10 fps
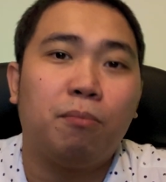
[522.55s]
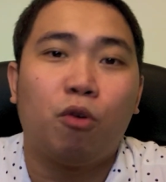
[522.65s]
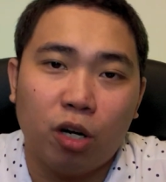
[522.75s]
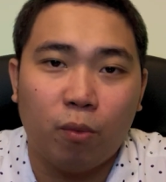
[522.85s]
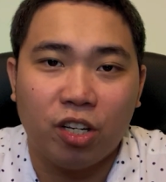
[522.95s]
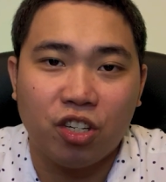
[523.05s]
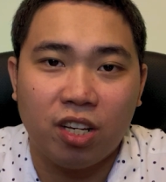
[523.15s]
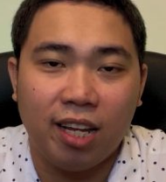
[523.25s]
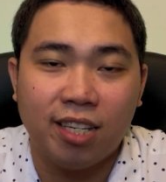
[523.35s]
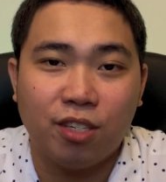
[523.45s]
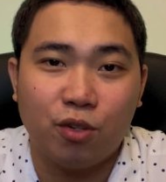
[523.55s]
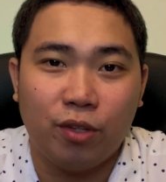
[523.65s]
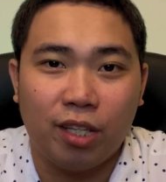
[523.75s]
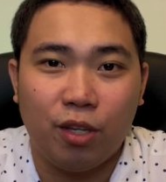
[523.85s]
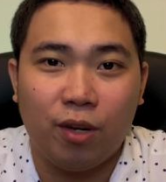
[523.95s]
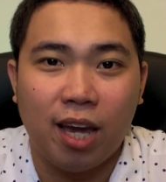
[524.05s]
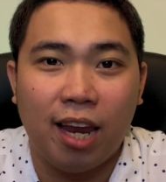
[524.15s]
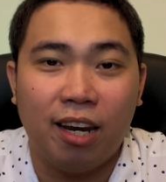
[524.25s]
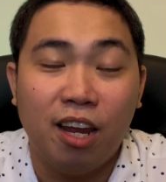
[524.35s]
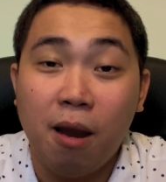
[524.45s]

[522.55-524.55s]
more watch lists so that you can